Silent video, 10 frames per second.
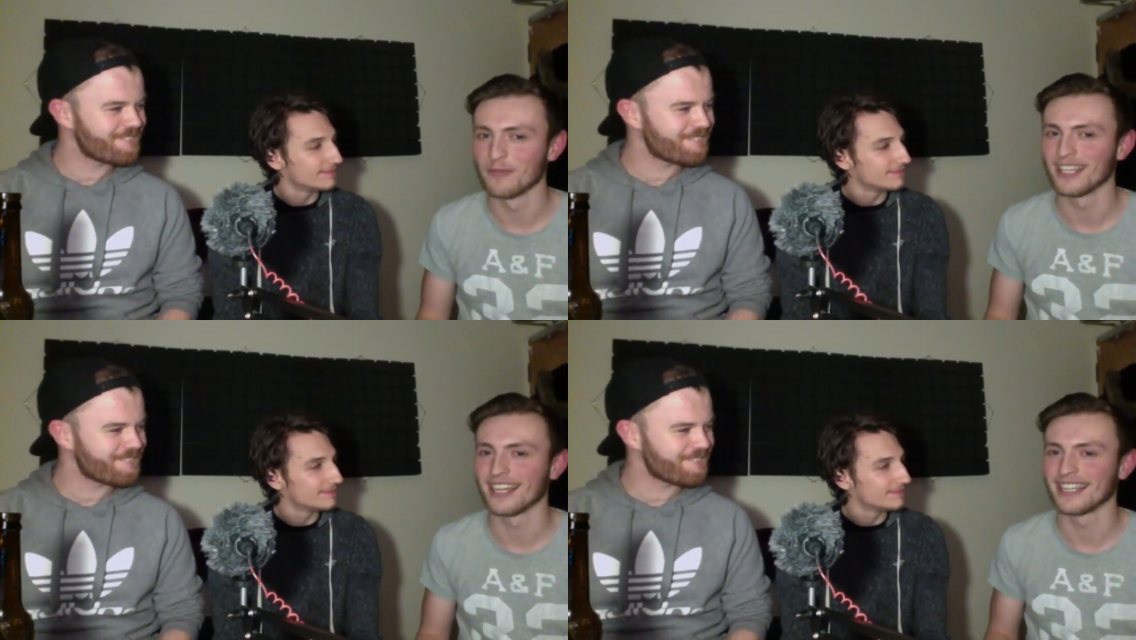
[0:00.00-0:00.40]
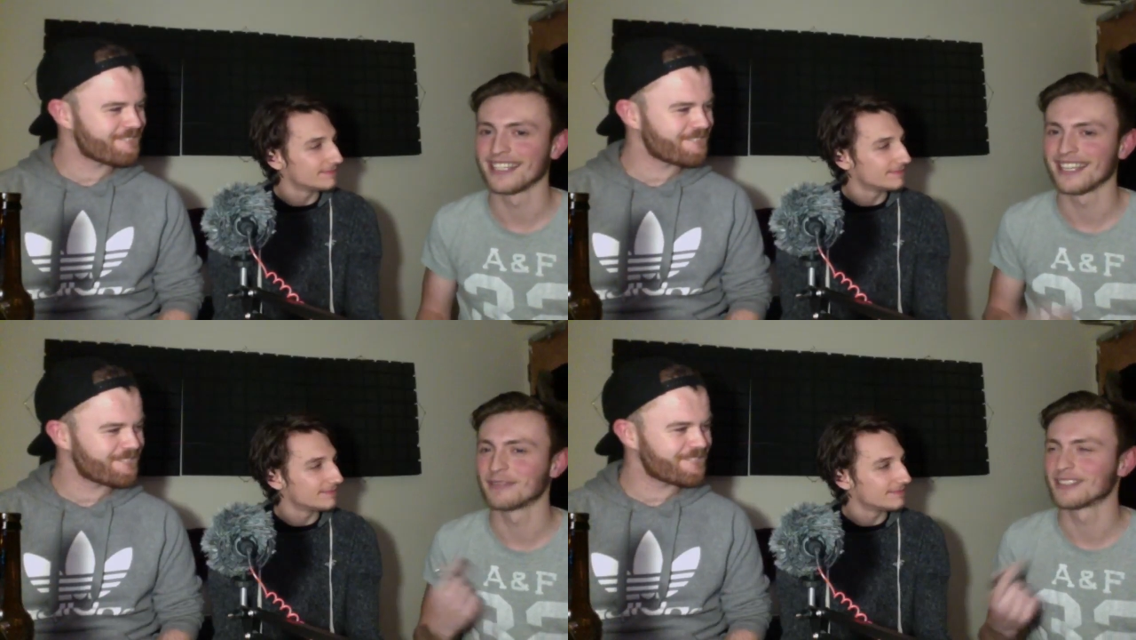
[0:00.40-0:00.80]
Speaker 1: but like
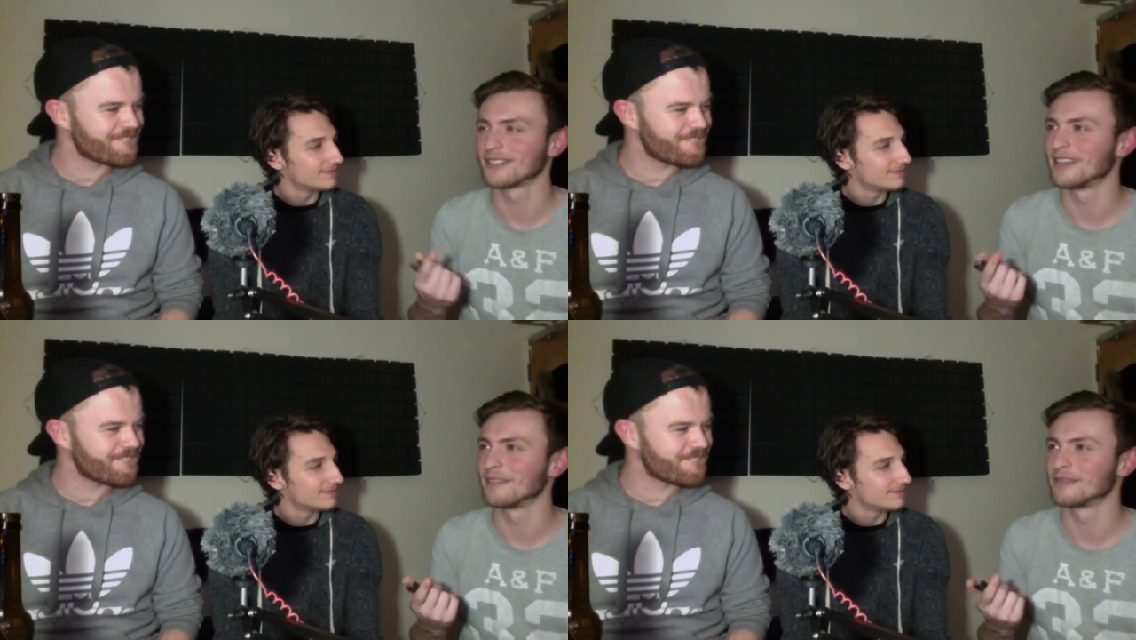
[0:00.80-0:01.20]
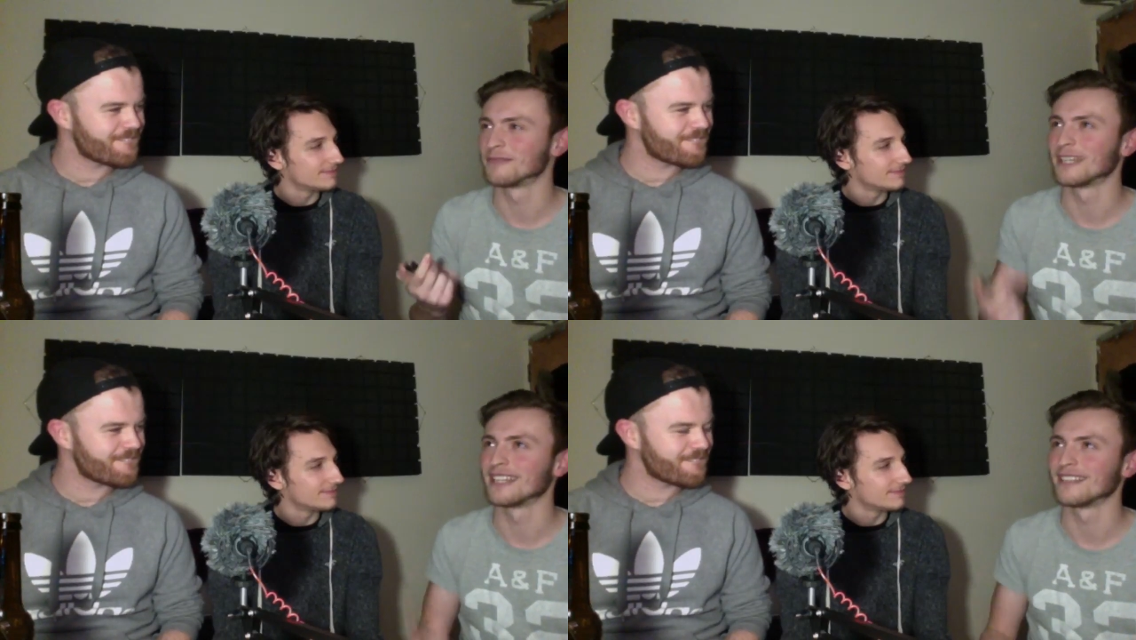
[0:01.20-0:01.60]
it was so it was
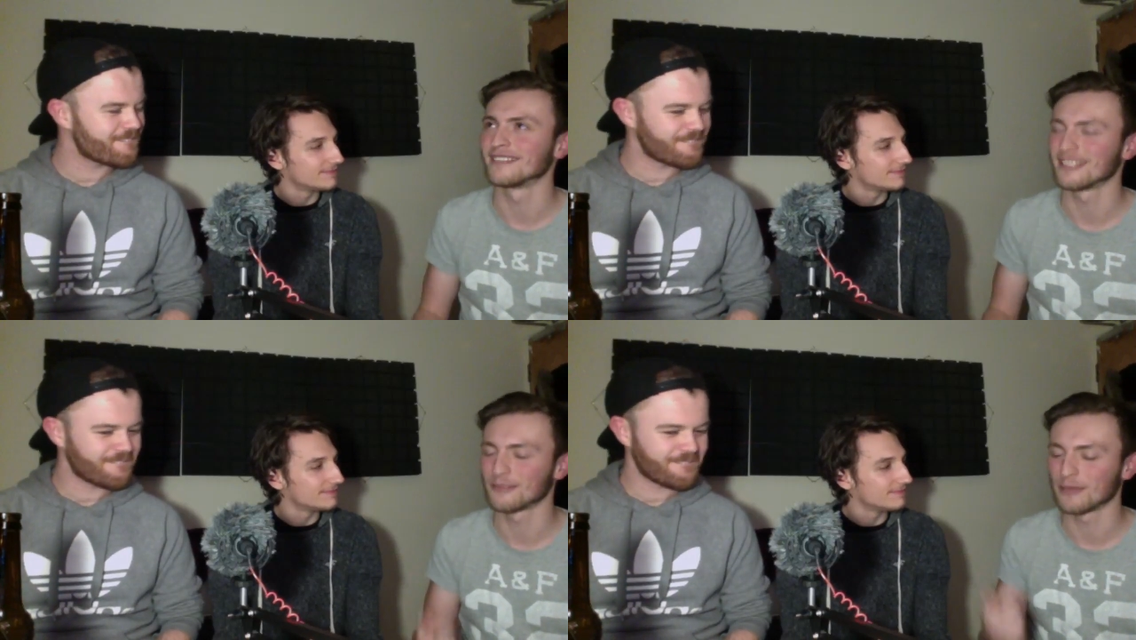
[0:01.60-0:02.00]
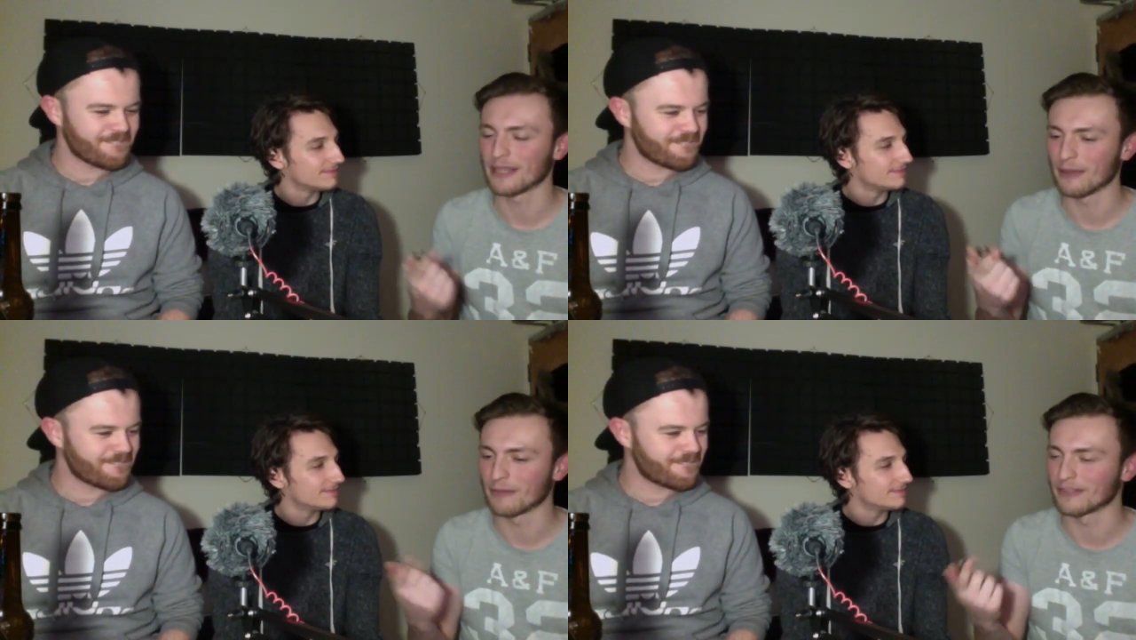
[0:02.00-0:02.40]
weird because we
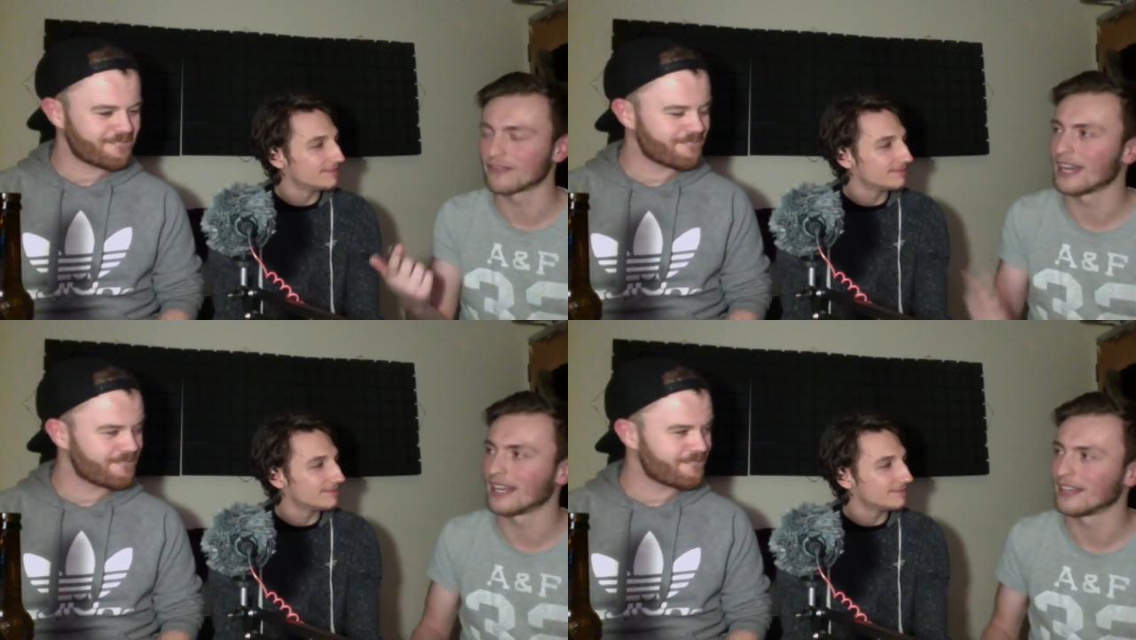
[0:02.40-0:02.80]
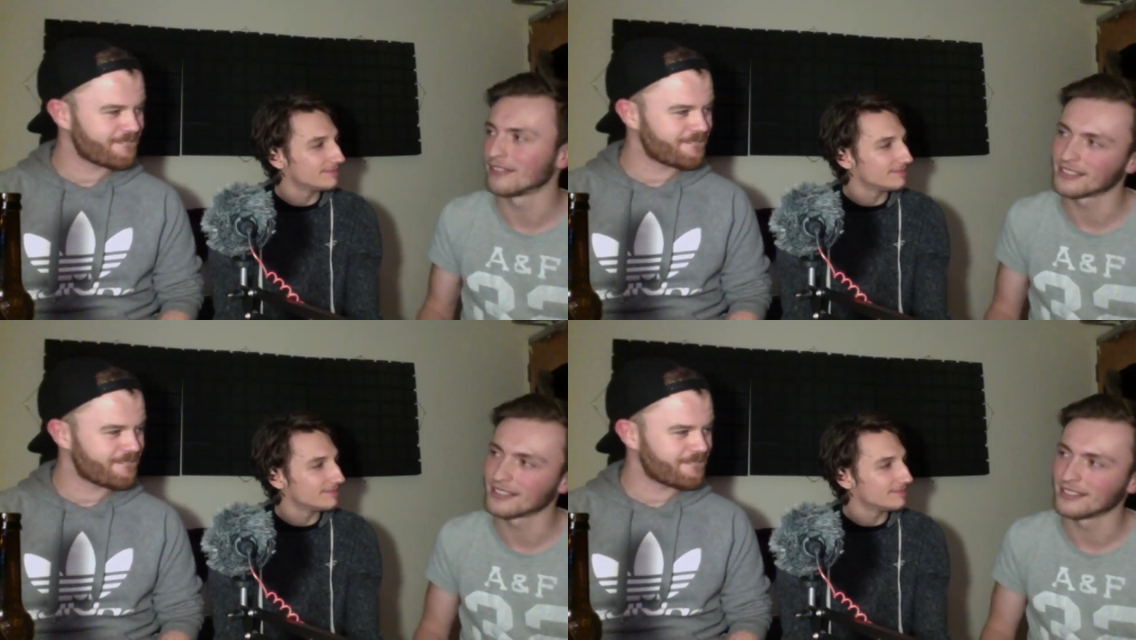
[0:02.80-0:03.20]
it was for A
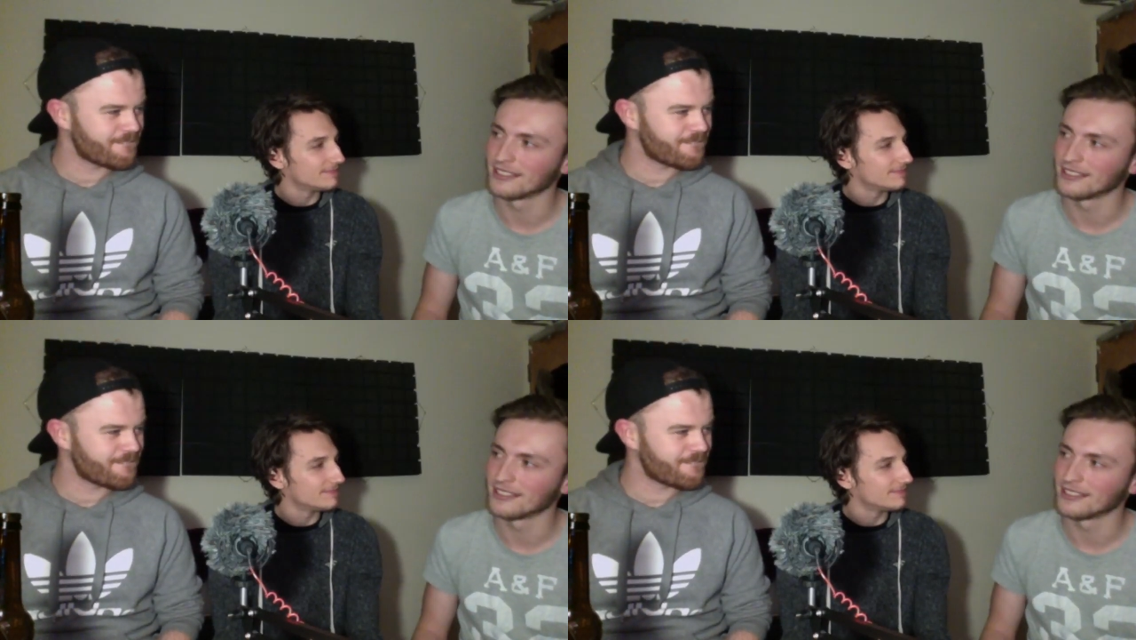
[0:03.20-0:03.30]
levels.